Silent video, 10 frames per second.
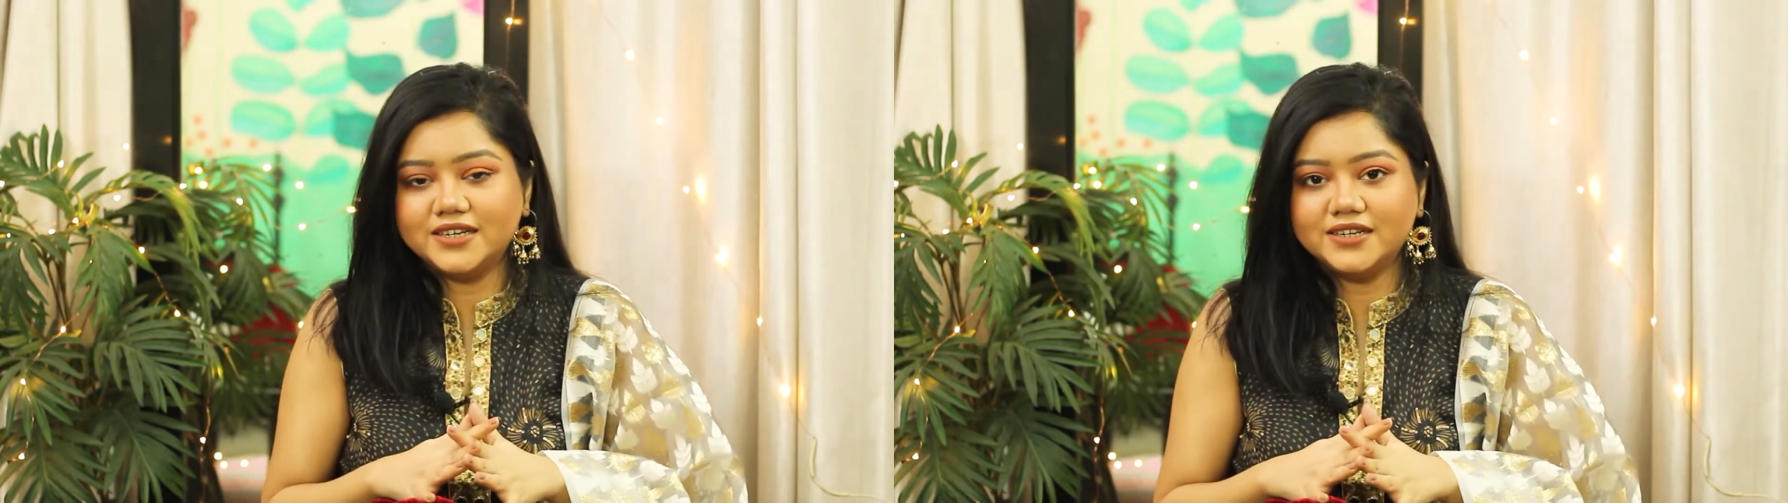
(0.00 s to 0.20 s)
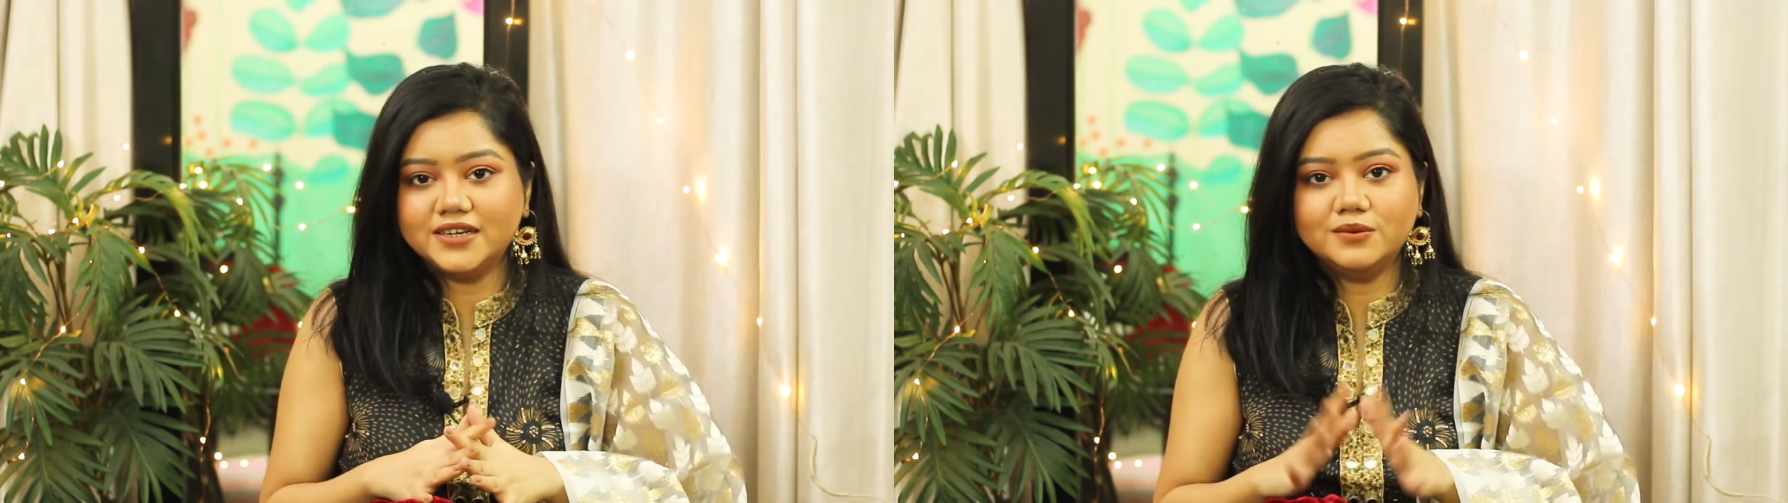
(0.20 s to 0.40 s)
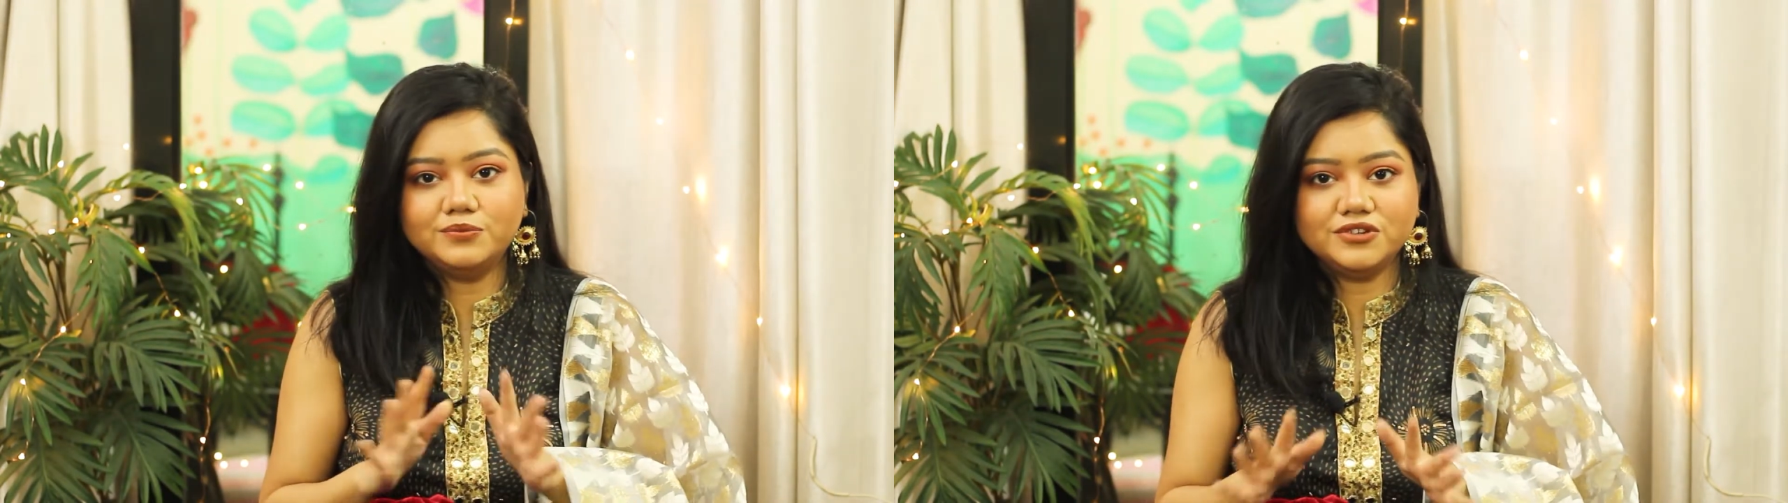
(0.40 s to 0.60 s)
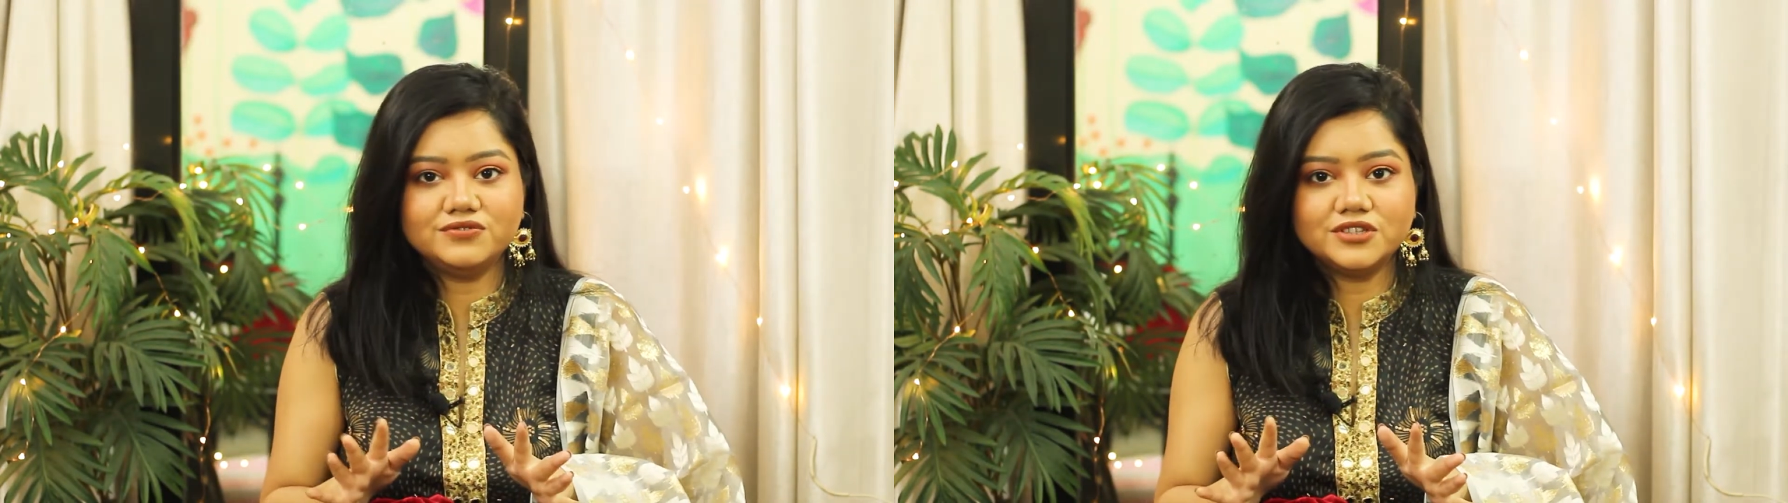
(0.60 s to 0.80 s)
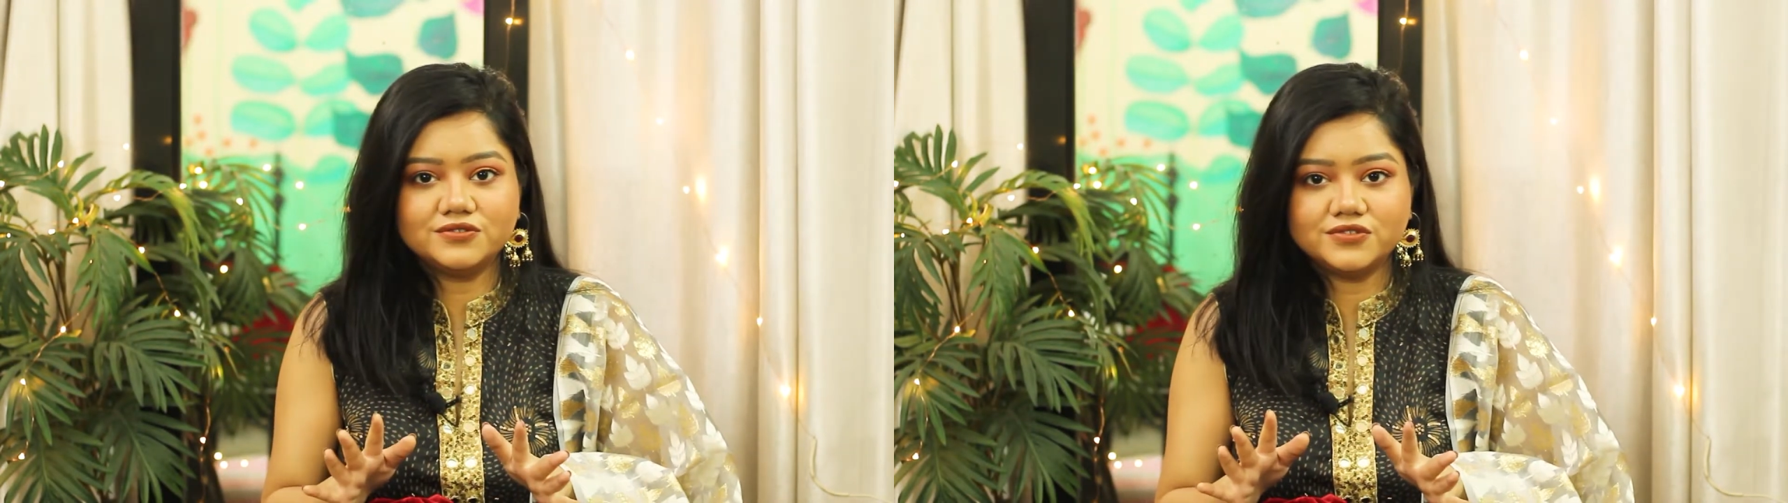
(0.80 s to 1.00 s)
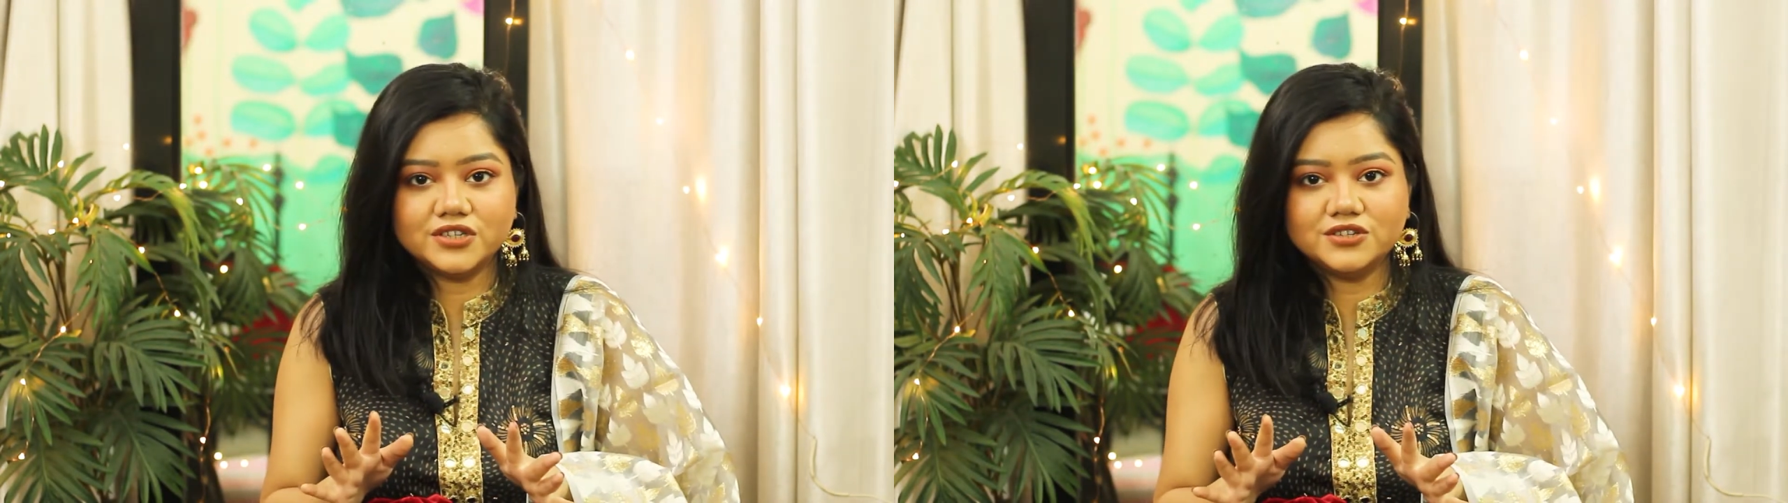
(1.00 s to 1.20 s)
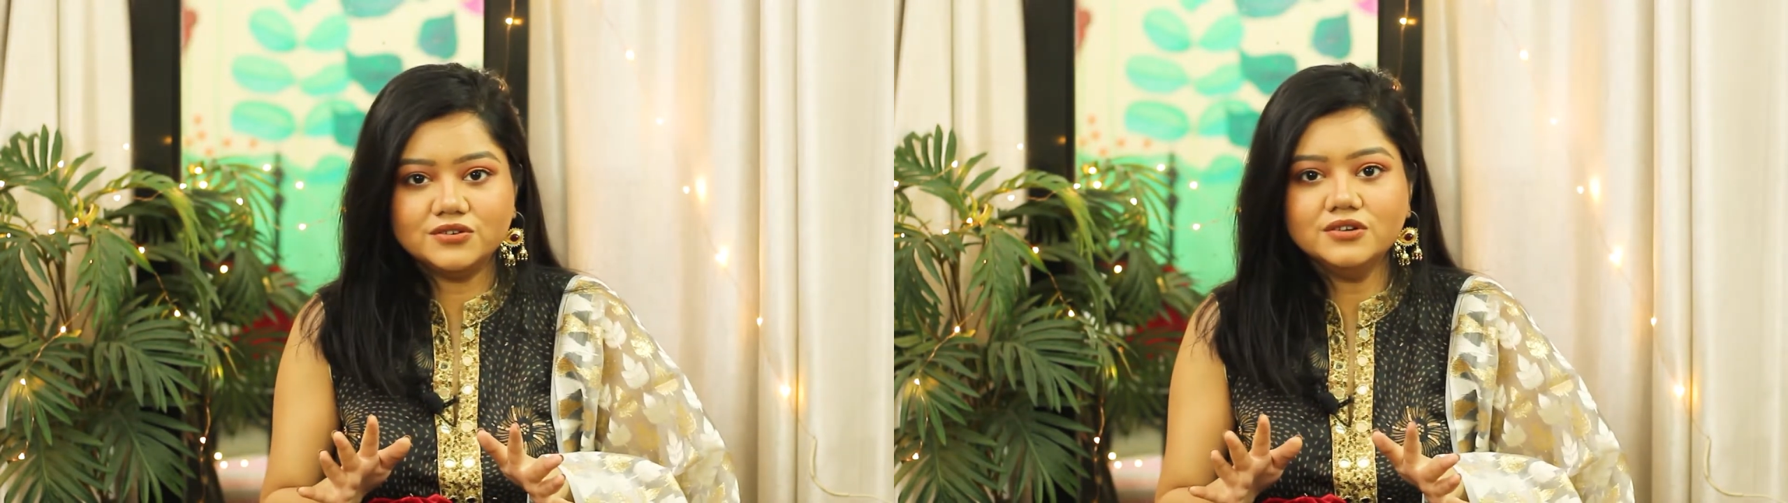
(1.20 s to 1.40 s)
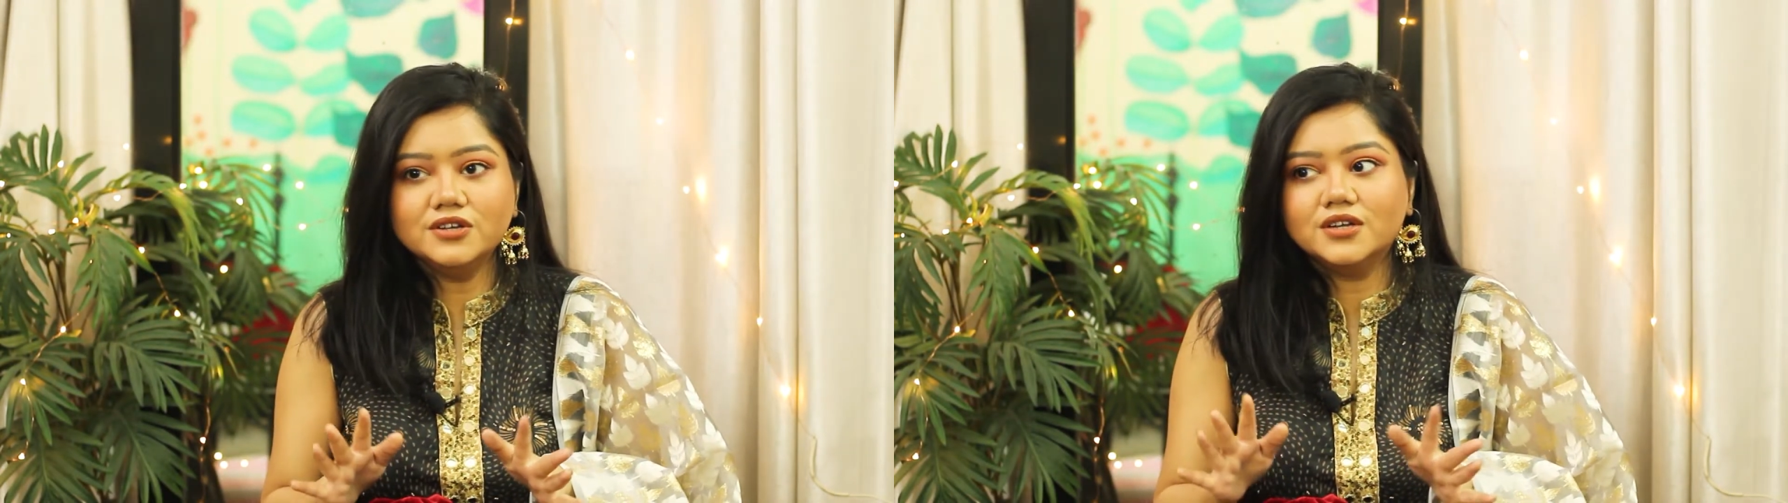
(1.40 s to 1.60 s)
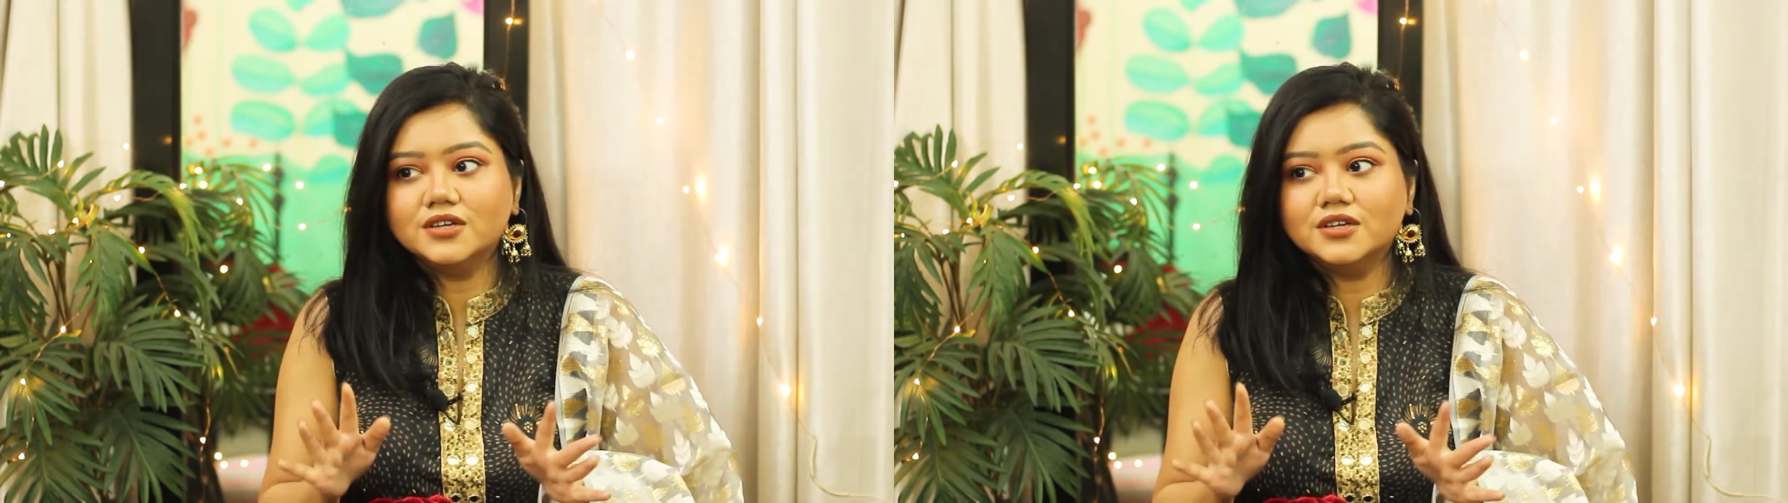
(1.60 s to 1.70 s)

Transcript: in a previous video.